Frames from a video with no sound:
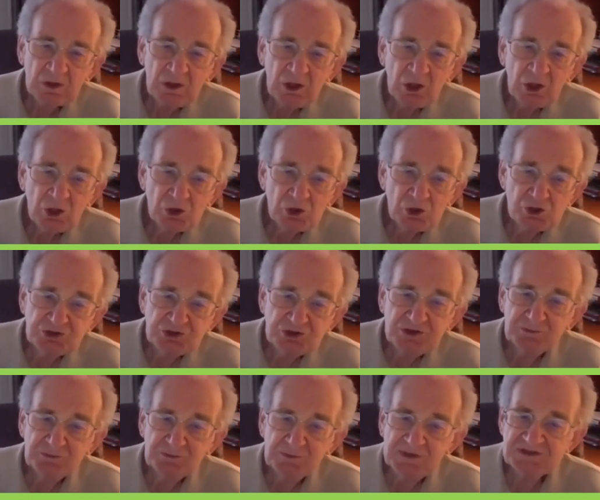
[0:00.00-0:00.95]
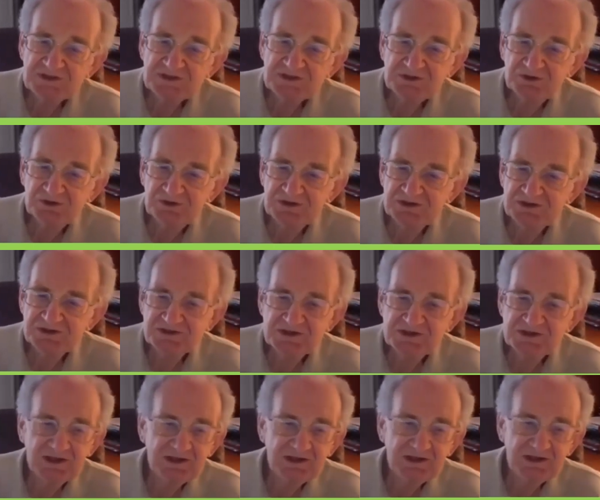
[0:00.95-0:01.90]
Who should administer the
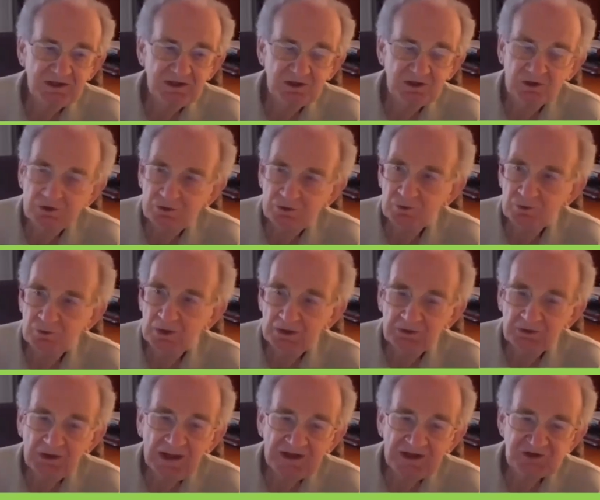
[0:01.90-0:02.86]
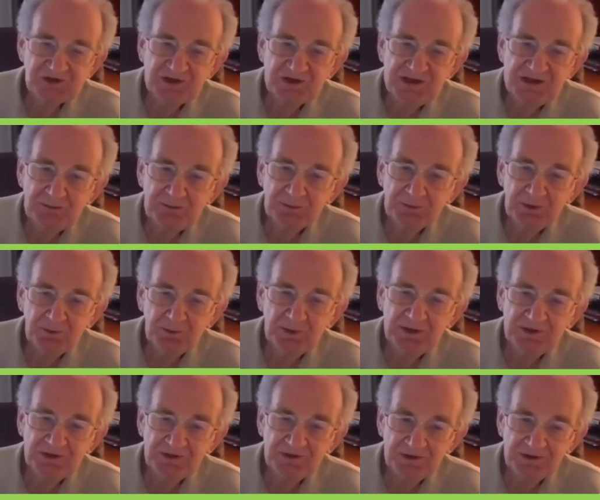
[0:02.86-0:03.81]
estate and actually implement
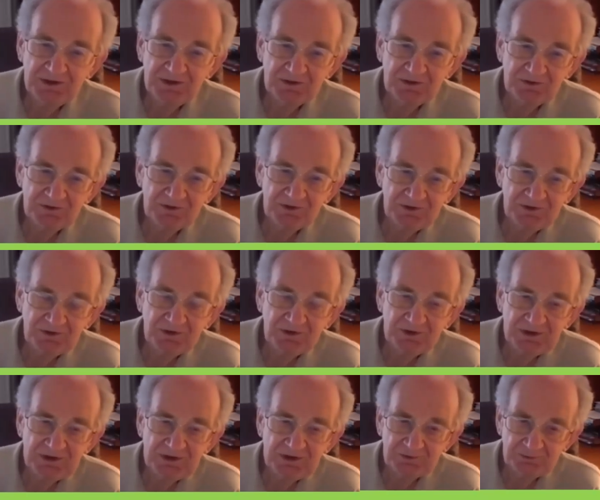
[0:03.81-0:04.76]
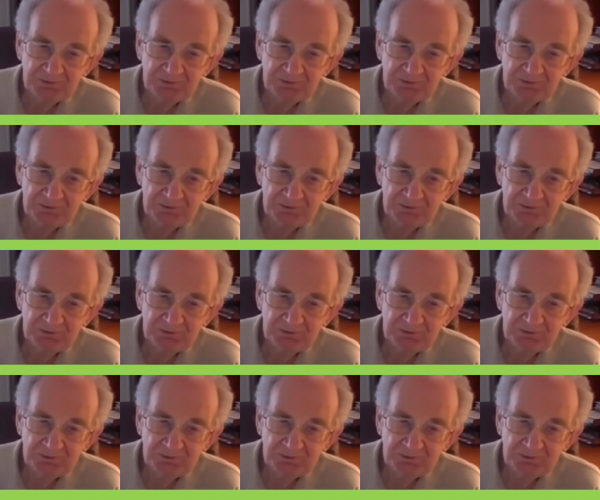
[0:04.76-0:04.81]
the